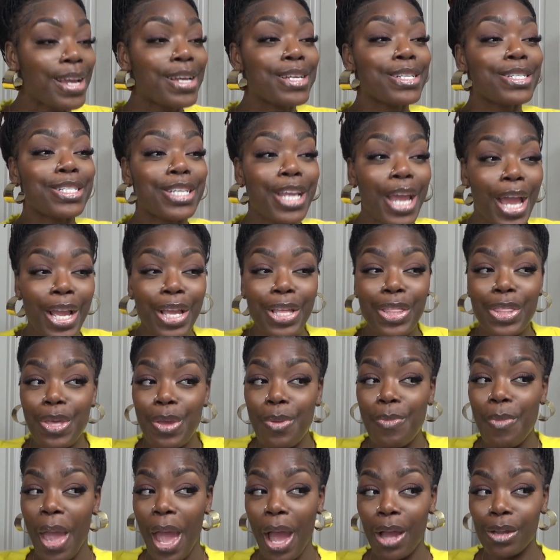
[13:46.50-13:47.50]
Check
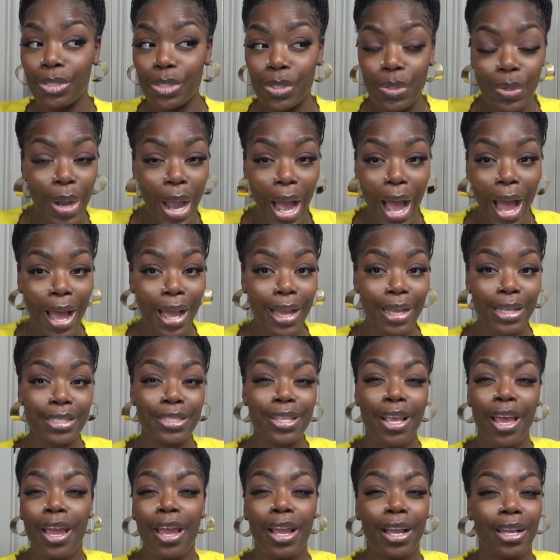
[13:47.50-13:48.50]
them out, you guys,
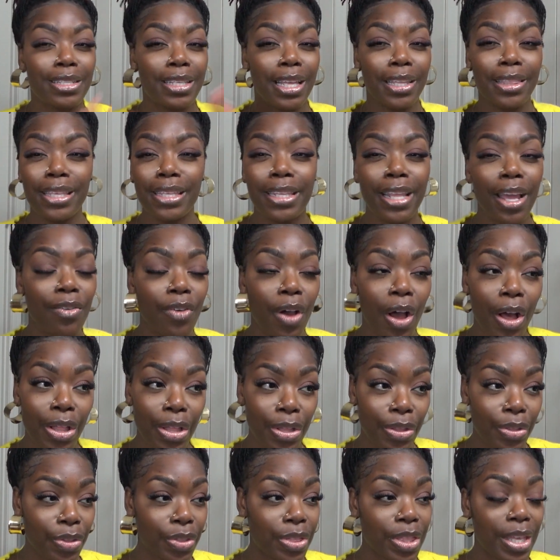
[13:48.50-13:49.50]
because I think they have all
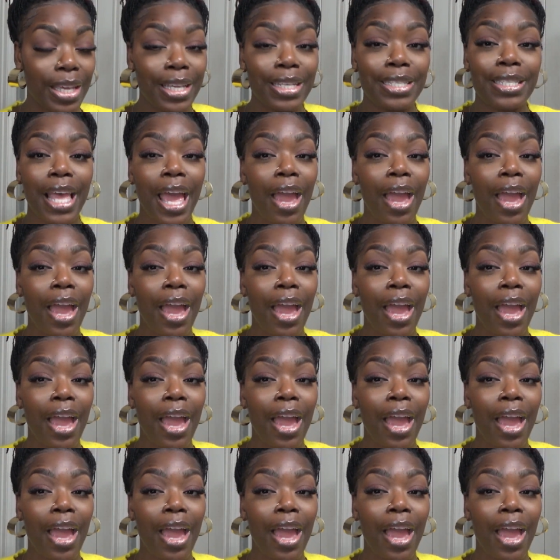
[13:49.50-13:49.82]
other things.